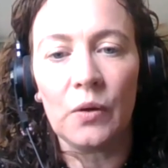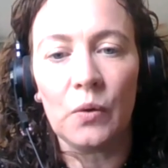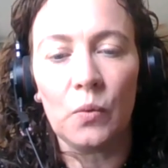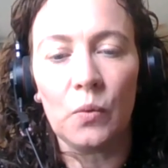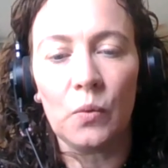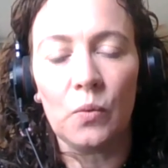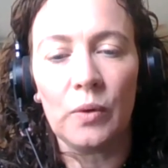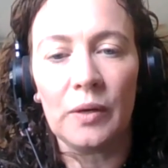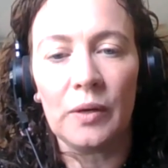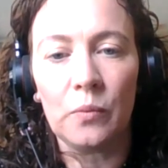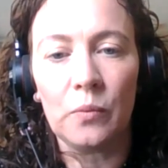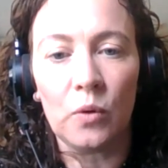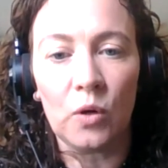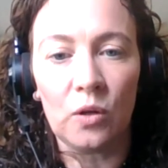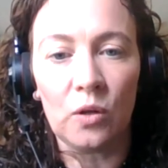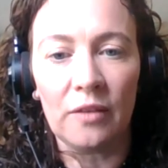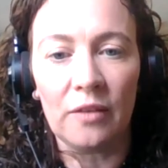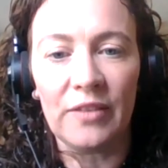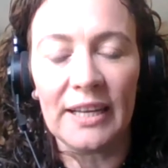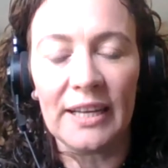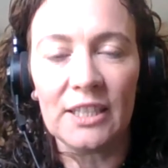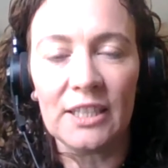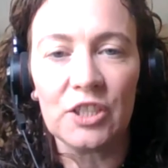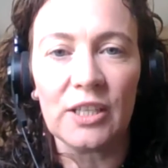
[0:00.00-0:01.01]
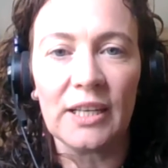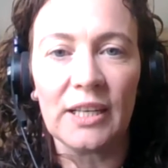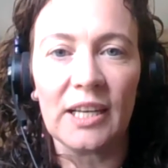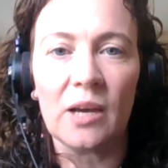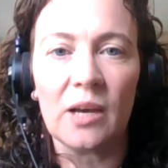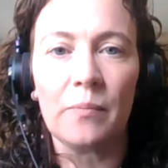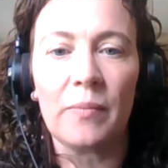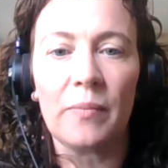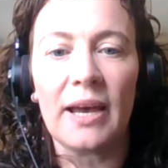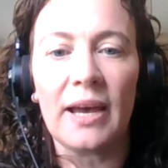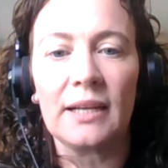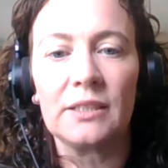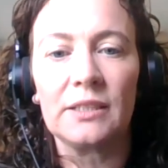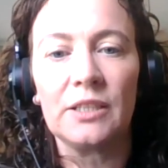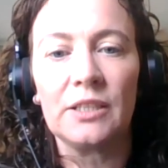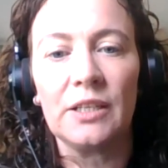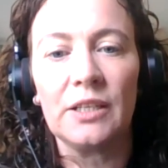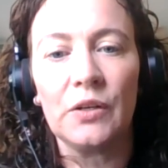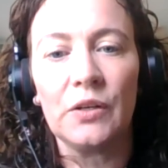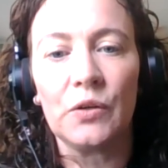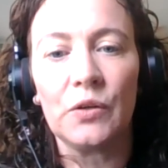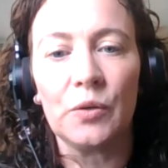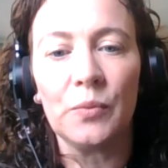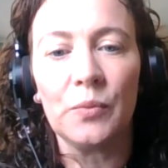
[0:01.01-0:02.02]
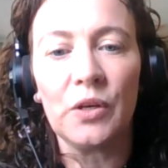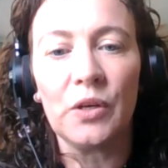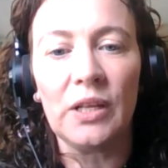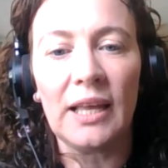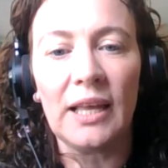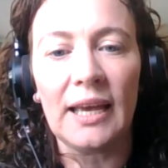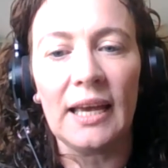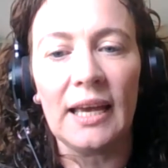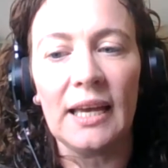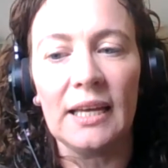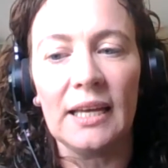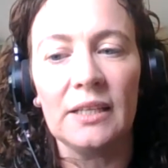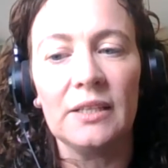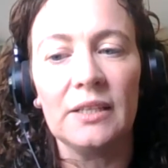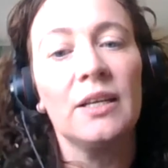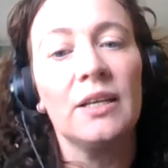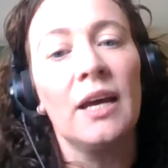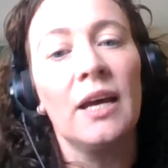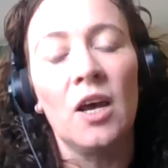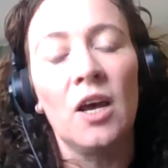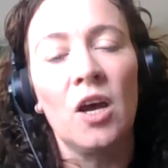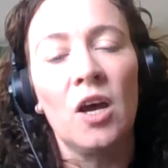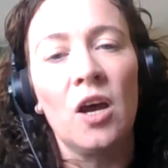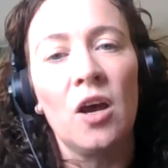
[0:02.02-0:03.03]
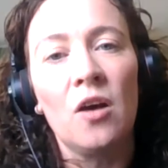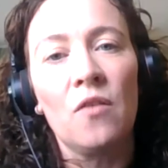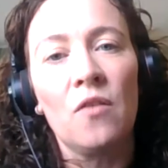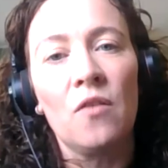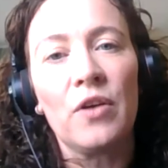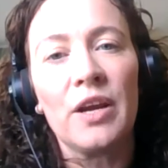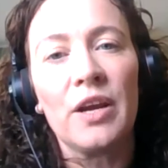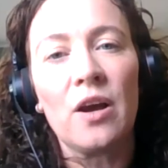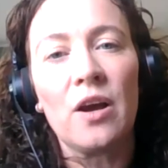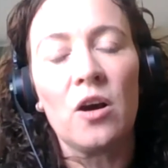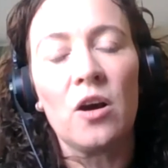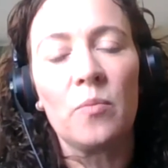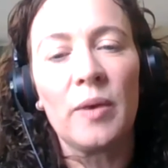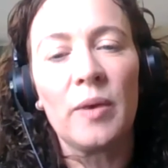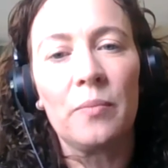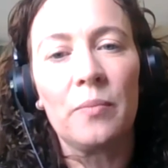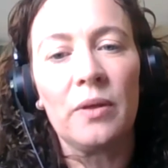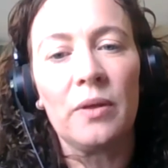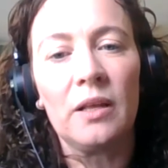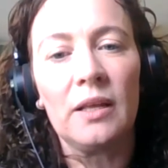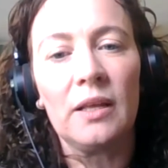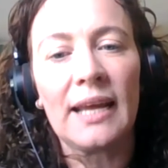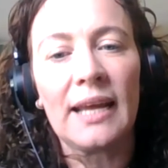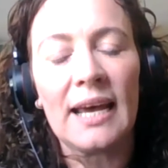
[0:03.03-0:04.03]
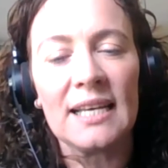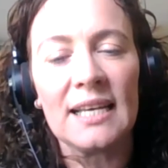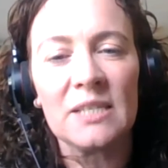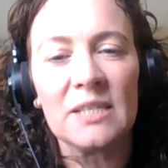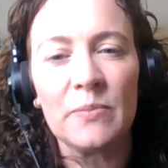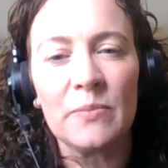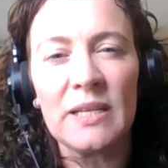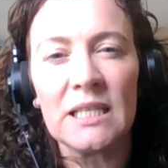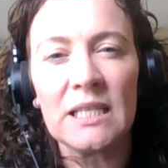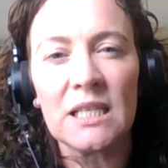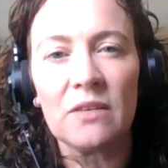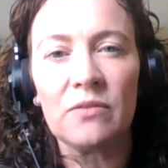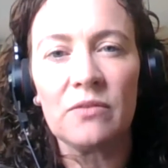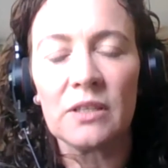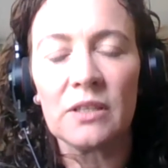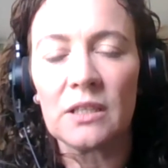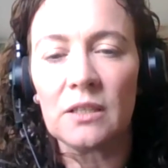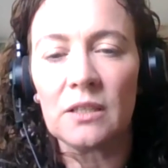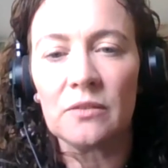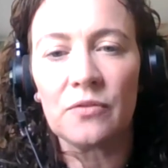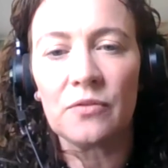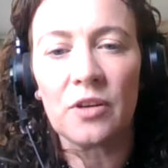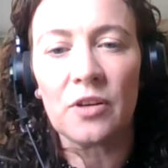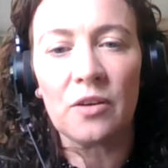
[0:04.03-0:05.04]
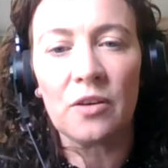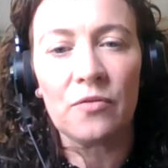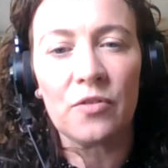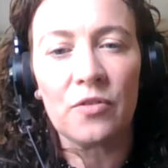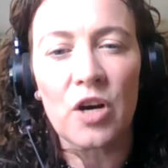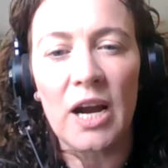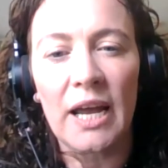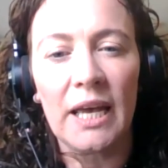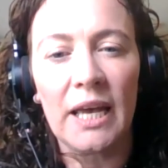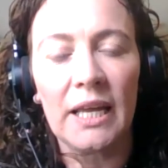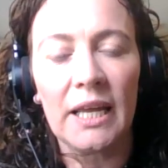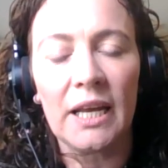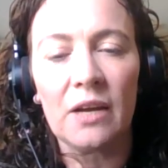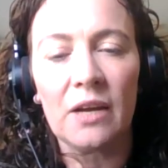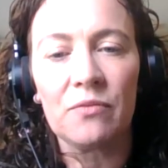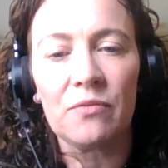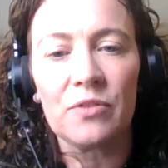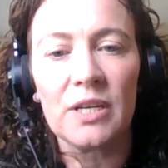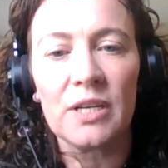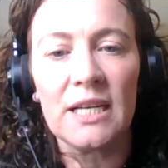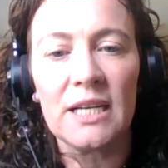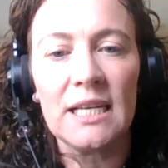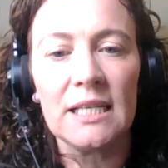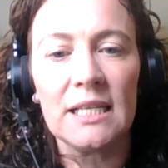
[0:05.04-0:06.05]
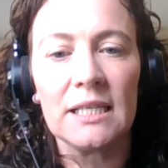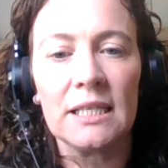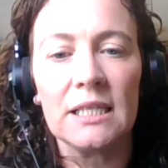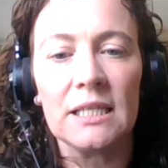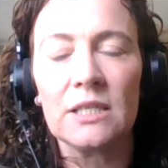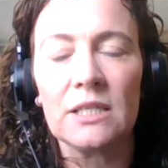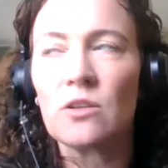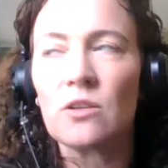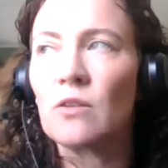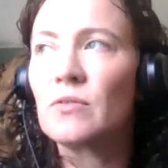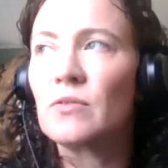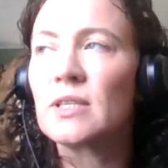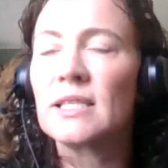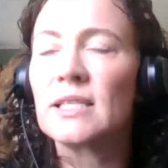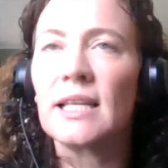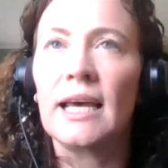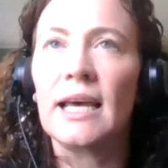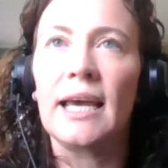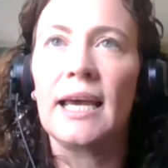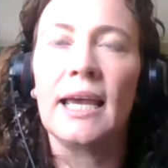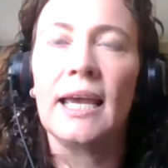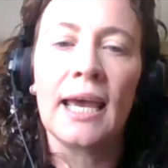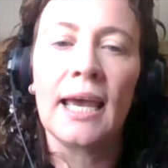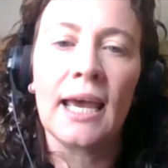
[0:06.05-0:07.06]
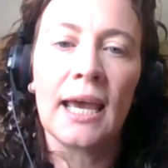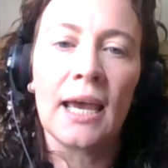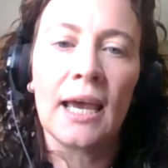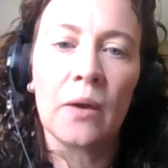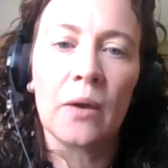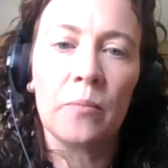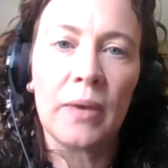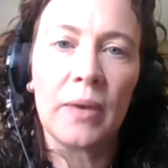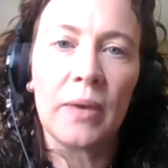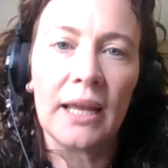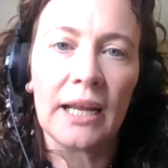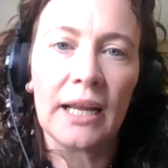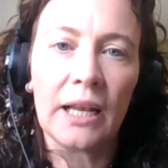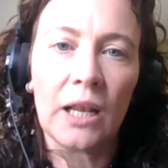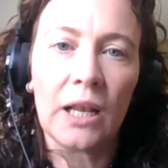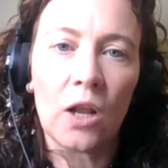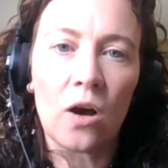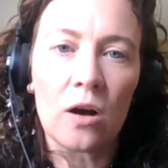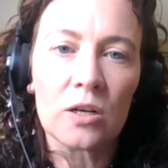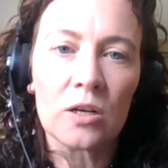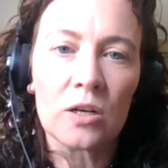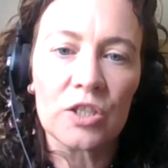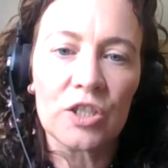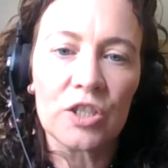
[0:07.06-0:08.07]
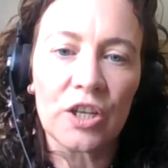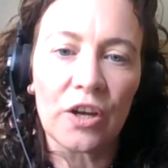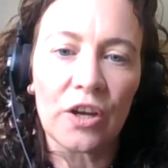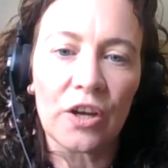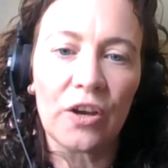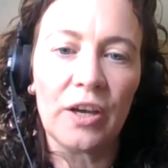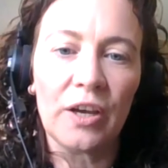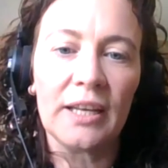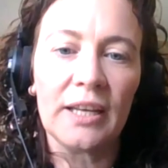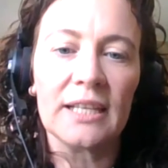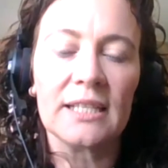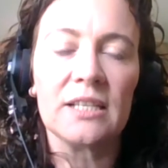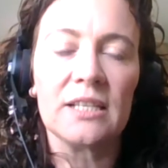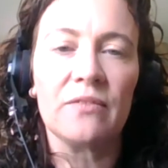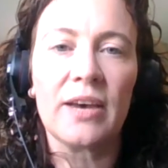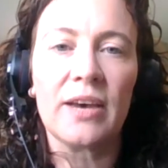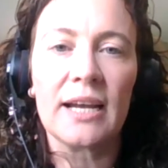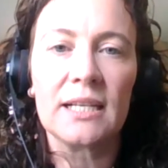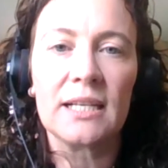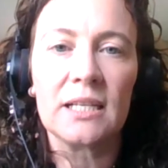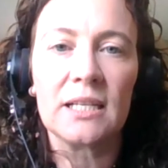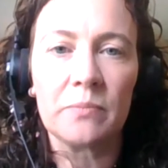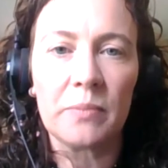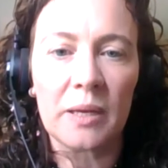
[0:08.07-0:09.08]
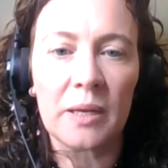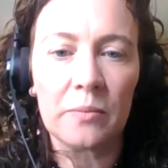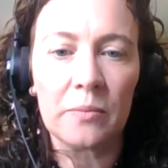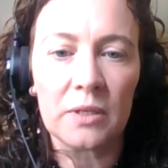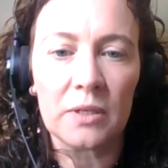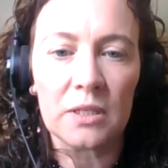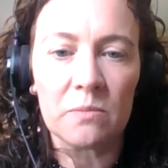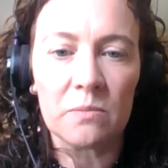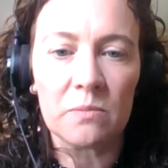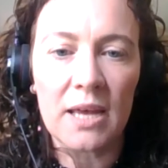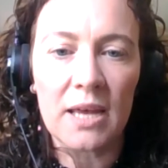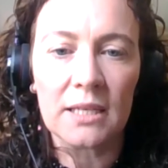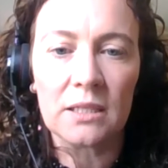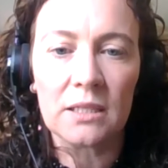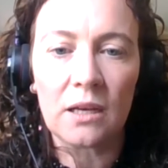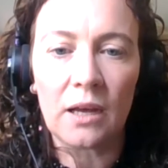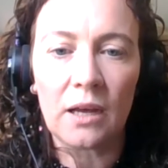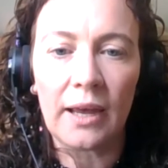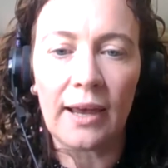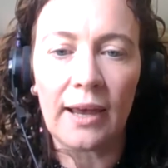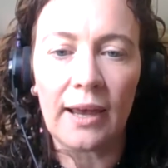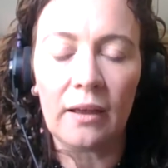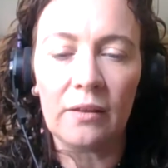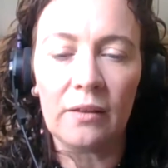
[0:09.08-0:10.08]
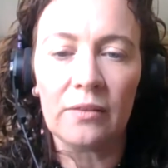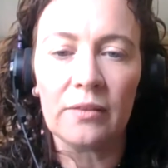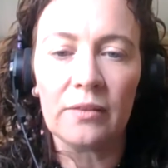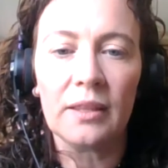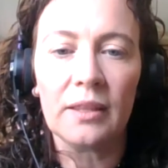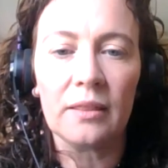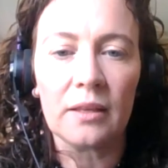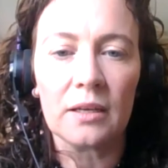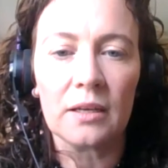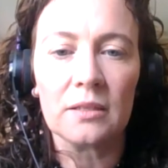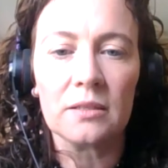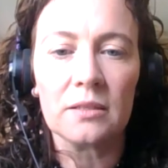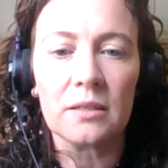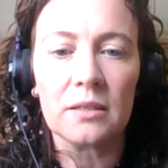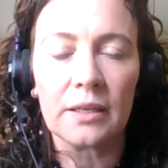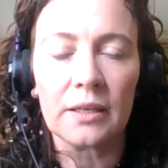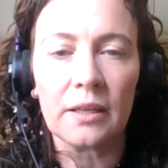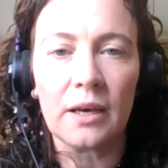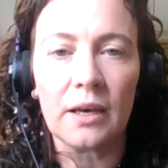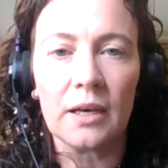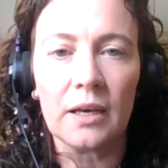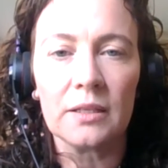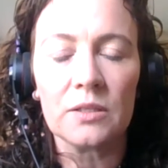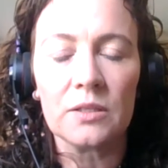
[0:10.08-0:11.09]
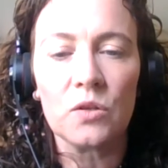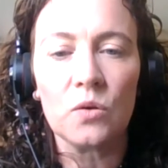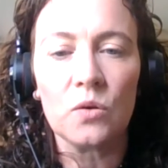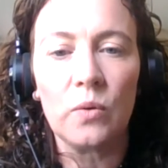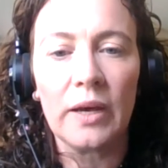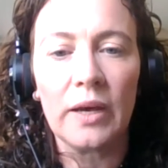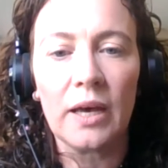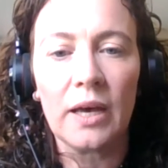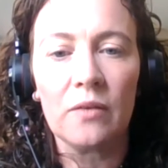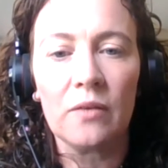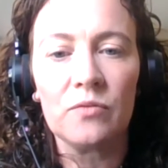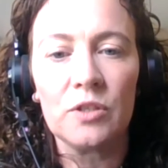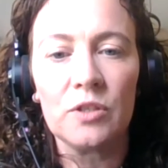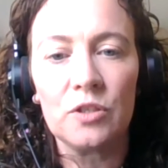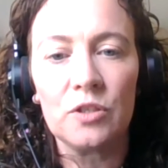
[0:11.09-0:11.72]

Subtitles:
we will eventually get back to normal. And for young people, it has been difficult for a variety of reasons. Obviously, being in lockdown, it's affected people's mental health and things like that. So we have to